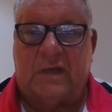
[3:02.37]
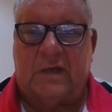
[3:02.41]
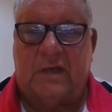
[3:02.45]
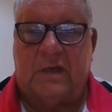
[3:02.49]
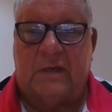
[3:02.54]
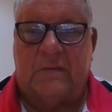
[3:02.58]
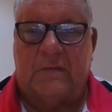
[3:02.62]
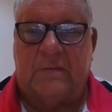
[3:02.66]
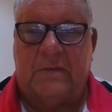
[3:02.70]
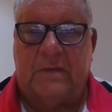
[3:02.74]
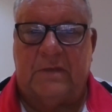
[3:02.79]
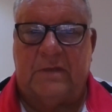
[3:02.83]

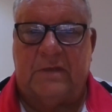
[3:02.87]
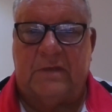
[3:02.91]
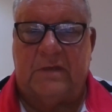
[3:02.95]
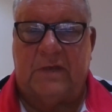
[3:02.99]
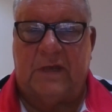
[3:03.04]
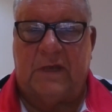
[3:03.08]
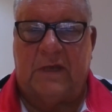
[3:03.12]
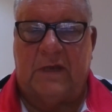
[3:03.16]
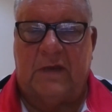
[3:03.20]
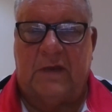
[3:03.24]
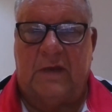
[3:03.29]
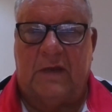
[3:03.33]
Hello, Piet,
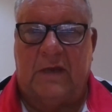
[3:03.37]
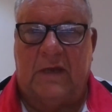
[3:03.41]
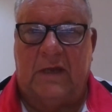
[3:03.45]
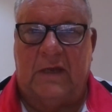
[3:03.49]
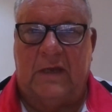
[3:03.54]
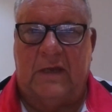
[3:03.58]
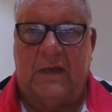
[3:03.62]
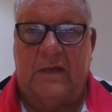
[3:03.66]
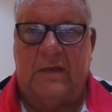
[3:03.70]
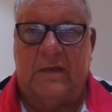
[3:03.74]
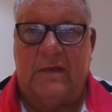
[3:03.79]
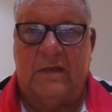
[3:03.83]
and hello,
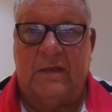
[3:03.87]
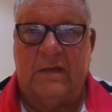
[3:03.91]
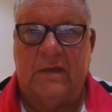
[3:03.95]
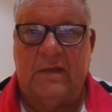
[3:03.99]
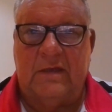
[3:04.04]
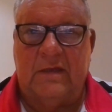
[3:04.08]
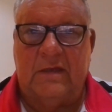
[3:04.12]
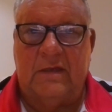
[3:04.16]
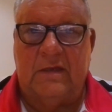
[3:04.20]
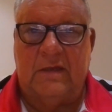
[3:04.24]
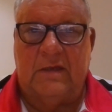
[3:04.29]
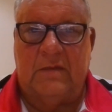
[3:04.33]
Alec.
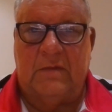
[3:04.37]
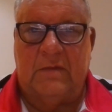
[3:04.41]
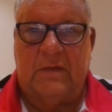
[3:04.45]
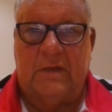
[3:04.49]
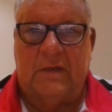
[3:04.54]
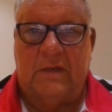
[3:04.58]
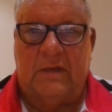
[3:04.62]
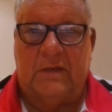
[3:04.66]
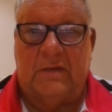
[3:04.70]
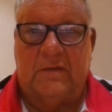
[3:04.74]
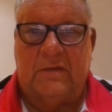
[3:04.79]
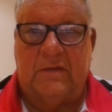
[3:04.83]
Hi,
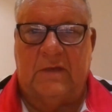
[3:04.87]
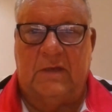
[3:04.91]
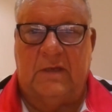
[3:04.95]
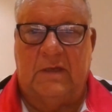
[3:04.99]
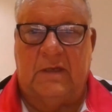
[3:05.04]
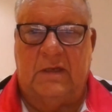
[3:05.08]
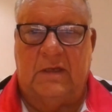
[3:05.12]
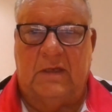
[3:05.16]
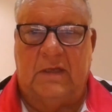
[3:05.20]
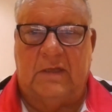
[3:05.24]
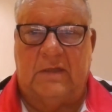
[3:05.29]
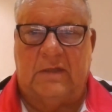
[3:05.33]
Magnus. I
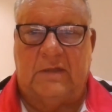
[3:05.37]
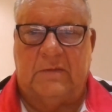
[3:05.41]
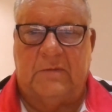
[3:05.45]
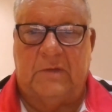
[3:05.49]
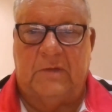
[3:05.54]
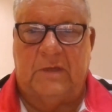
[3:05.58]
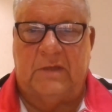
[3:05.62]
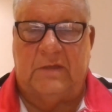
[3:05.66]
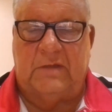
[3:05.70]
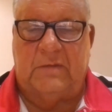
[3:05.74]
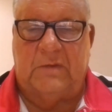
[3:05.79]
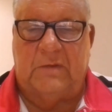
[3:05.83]
mean, at,
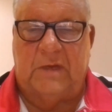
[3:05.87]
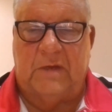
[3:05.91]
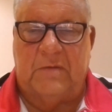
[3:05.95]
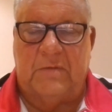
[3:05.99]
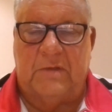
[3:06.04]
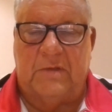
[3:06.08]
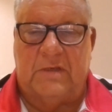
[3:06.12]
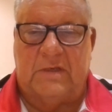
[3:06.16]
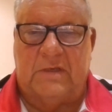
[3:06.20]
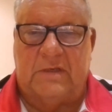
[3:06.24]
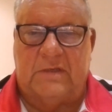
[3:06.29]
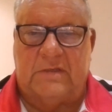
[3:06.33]
the, at the
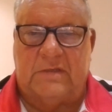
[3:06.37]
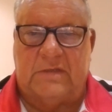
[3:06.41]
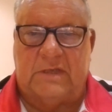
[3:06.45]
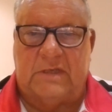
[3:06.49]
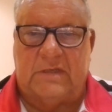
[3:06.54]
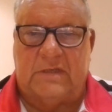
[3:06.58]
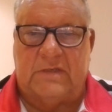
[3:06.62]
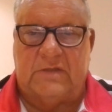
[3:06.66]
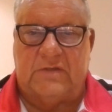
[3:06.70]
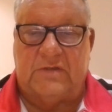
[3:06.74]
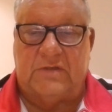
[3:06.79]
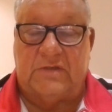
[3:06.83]
moment, it's,
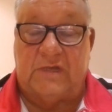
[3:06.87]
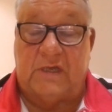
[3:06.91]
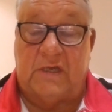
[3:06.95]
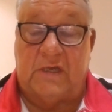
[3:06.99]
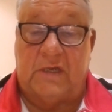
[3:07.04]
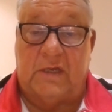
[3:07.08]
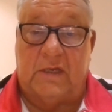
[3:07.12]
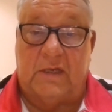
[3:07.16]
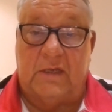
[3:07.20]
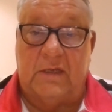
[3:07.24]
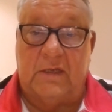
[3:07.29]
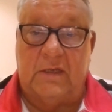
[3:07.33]
as you
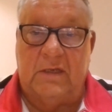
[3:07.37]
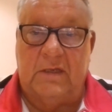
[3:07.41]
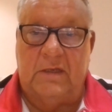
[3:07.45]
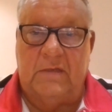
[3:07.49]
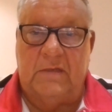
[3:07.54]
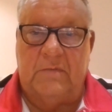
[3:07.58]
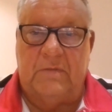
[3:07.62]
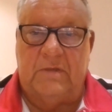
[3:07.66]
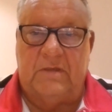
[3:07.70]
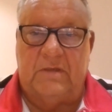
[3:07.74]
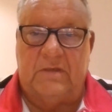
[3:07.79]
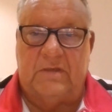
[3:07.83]
say,
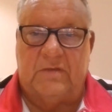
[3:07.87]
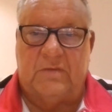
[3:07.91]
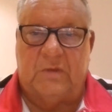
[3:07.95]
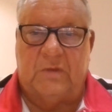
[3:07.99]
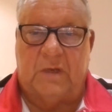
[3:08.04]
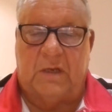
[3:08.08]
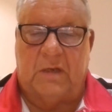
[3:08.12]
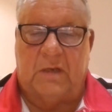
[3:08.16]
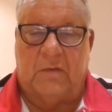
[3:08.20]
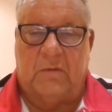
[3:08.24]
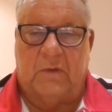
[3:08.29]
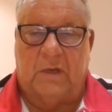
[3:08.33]
Piet is
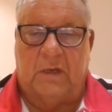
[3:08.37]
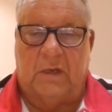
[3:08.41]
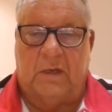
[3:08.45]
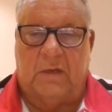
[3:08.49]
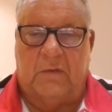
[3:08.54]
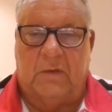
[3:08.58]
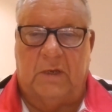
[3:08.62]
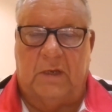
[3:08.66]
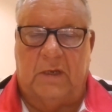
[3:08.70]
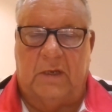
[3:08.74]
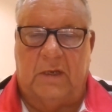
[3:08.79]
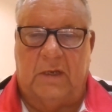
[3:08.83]
well,
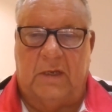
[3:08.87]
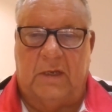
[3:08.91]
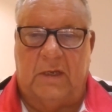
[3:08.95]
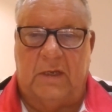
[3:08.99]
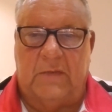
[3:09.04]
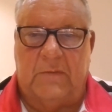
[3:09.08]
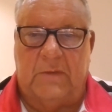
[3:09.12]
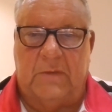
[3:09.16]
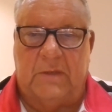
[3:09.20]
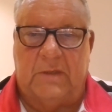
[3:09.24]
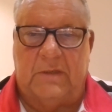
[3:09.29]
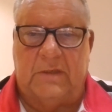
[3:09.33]
well, well
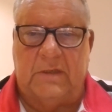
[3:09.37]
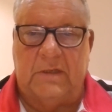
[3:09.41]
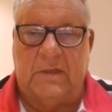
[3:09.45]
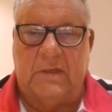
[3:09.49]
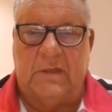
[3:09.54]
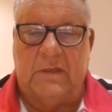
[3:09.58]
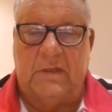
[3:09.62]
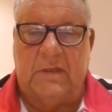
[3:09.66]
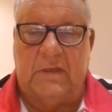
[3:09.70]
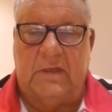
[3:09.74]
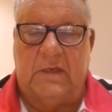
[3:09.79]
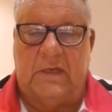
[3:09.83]
ahead. But,
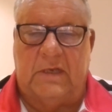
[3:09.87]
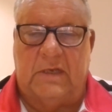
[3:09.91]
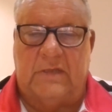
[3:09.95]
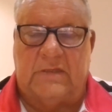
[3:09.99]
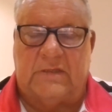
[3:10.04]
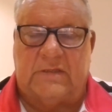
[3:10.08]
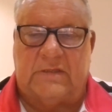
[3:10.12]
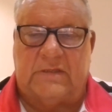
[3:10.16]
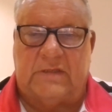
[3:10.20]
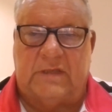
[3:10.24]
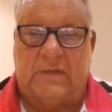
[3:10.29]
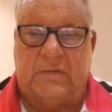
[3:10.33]
you know,
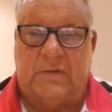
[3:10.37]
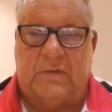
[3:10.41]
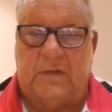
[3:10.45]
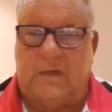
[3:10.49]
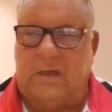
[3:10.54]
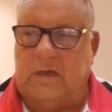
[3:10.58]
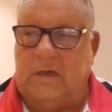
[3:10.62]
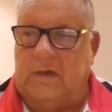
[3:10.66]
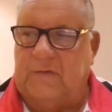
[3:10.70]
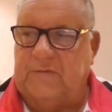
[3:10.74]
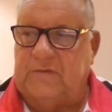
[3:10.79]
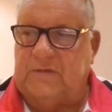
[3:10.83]
as I said,
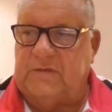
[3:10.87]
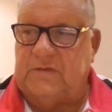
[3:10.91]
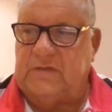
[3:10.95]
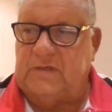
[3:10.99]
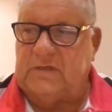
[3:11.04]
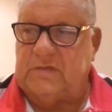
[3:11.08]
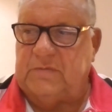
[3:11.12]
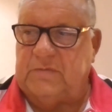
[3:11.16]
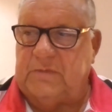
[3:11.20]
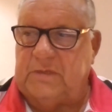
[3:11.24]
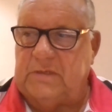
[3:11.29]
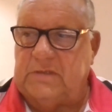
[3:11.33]
after
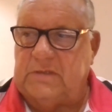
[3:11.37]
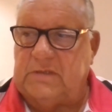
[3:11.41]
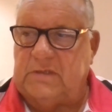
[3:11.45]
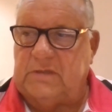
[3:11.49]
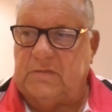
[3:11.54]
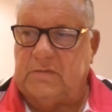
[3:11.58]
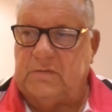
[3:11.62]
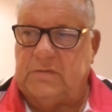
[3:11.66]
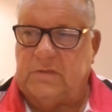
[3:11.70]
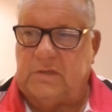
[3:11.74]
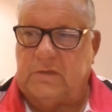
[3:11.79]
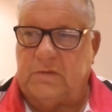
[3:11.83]
six months,
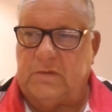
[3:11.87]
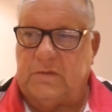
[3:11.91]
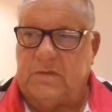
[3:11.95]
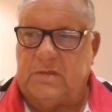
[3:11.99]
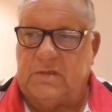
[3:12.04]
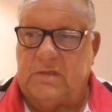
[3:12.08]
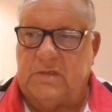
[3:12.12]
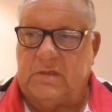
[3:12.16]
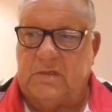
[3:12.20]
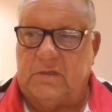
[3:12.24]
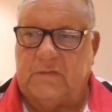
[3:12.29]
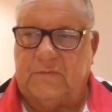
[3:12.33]
it was a
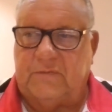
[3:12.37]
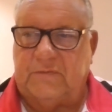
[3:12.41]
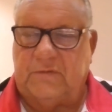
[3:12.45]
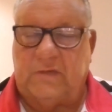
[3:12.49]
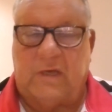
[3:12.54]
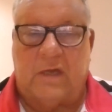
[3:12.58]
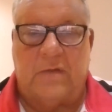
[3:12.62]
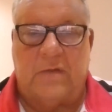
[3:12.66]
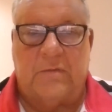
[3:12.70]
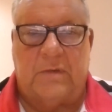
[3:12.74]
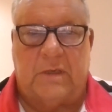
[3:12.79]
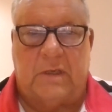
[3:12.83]
question of
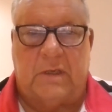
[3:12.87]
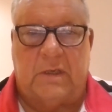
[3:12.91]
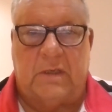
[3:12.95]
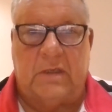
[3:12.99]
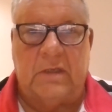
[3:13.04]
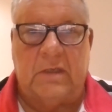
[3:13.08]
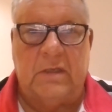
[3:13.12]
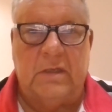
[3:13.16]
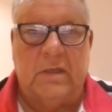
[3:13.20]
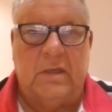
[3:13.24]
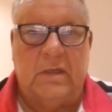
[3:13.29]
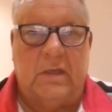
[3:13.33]

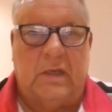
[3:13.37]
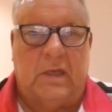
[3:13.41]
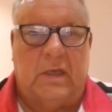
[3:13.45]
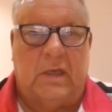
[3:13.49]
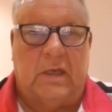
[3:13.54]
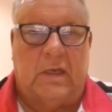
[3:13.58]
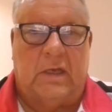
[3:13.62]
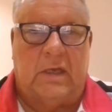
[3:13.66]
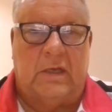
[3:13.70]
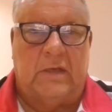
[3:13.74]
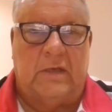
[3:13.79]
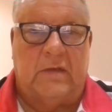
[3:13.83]
timing,
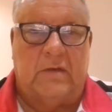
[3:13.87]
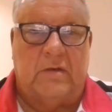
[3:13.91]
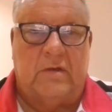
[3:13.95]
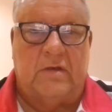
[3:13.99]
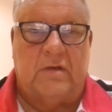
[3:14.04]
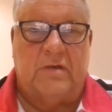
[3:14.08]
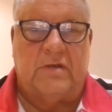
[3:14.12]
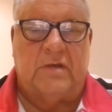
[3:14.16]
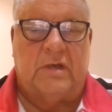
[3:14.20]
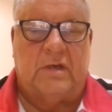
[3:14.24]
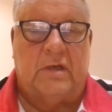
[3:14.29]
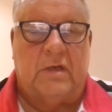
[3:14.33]
and I had no
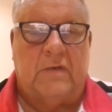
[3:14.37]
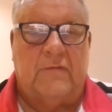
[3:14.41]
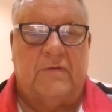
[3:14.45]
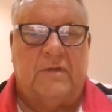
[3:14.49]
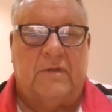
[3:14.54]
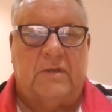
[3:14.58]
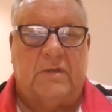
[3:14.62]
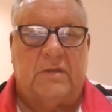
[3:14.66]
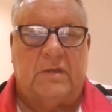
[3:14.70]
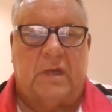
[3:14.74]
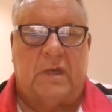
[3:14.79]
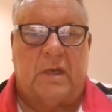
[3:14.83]
control over
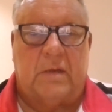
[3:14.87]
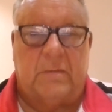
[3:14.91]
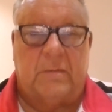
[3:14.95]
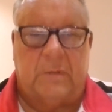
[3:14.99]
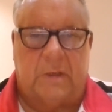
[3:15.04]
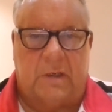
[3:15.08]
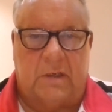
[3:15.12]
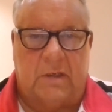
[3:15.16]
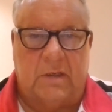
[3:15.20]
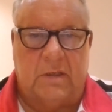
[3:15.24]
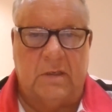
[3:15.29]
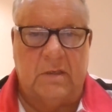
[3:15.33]
the
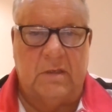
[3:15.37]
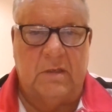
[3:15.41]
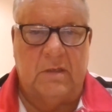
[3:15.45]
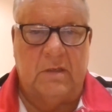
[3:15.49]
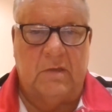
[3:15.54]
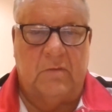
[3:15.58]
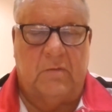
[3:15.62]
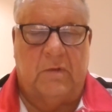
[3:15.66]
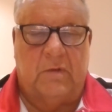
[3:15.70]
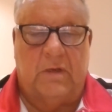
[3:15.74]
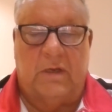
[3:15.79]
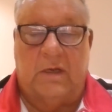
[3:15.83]
timing
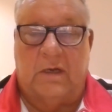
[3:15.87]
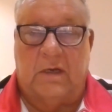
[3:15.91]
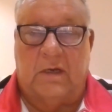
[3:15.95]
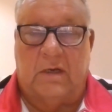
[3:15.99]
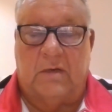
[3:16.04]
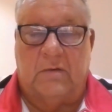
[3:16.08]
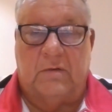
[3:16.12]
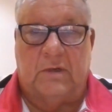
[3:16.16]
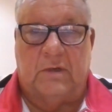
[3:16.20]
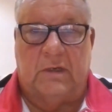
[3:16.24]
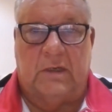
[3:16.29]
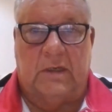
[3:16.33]
when
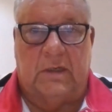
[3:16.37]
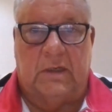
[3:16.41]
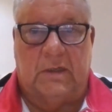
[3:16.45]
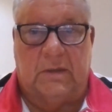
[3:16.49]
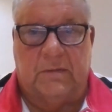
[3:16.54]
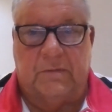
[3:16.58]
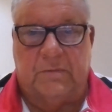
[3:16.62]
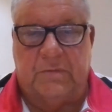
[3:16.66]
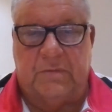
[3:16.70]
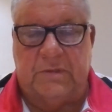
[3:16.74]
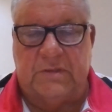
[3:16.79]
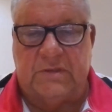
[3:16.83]
our
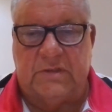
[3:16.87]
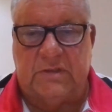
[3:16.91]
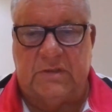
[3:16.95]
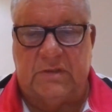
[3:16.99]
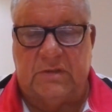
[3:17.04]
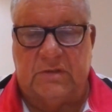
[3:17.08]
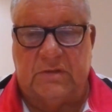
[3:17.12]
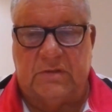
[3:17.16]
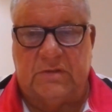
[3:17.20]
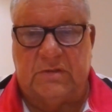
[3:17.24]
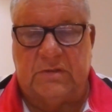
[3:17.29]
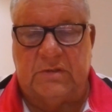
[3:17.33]
uh,
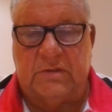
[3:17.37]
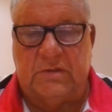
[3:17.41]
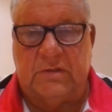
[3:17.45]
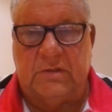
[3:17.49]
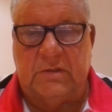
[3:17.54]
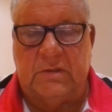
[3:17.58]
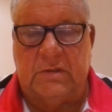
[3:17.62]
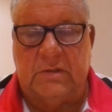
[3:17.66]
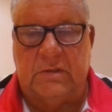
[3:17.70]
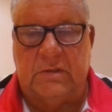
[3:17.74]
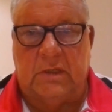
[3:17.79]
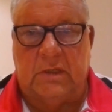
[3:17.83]
BizNews
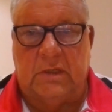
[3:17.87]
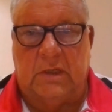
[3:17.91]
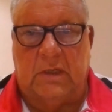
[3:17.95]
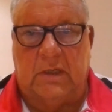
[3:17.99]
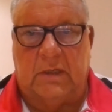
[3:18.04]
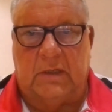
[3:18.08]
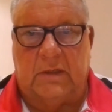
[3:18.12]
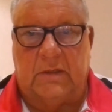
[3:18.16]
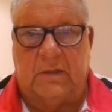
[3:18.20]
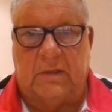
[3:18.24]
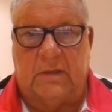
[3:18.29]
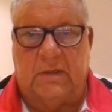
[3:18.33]

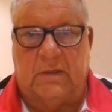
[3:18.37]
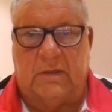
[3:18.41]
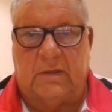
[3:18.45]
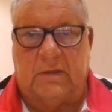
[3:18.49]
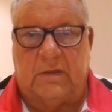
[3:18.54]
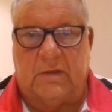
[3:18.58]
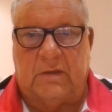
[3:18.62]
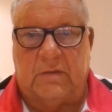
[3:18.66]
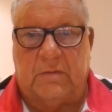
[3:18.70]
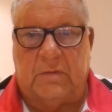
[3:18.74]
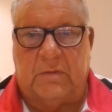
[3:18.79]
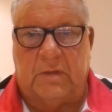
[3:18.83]
Uh, a
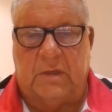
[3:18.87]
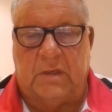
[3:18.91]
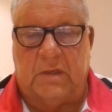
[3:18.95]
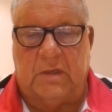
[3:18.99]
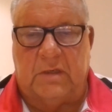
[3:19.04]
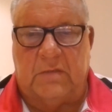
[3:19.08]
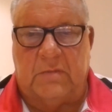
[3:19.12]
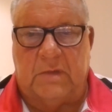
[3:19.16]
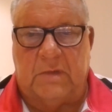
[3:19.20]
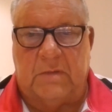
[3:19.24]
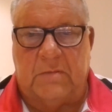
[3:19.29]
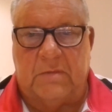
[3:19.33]

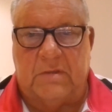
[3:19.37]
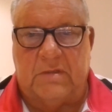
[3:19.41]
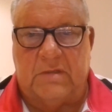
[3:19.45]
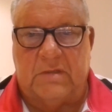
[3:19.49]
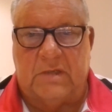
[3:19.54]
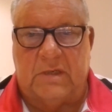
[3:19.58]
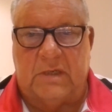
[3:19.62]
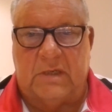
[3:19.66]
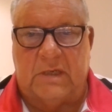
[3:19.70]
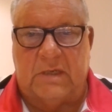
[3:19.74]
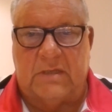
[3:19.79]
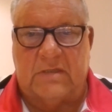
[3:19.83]
community member
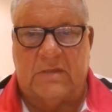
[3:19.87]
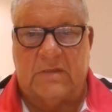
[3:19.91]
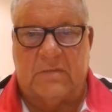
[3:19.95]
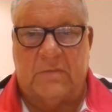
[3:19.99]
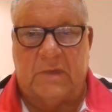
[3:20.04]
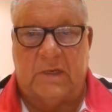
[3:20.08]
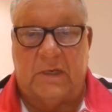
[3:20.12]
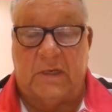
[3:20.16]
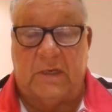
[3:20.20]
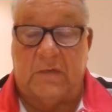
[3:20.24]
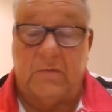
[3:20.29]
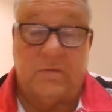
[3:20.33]
said, yes, the
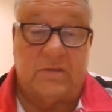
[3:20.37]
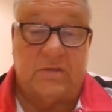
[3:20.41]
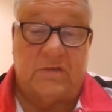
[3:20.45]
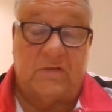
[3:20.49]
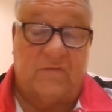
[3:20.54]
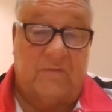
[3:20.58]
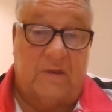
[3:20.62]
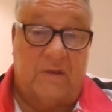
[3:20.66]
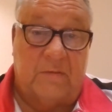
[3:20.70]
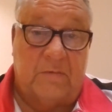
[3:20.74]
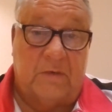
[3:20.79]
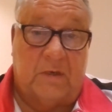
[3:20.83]
money. It was
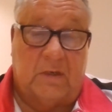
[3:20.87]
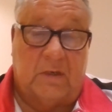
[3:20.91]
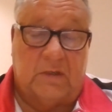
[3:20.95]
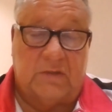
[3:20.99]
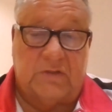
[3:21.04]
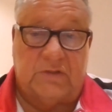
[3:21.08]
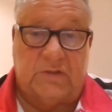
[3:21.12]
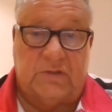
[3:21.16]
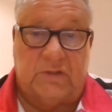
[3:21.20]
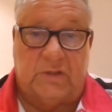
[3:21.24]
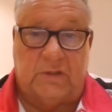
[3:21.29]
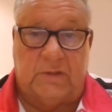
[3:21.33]
November
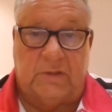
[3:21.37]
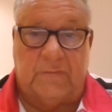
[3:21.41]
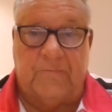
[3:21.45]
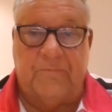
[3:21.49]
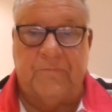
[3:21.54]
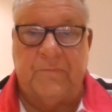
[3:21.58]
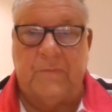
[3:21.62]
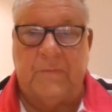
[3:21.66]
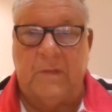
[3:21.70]
last year.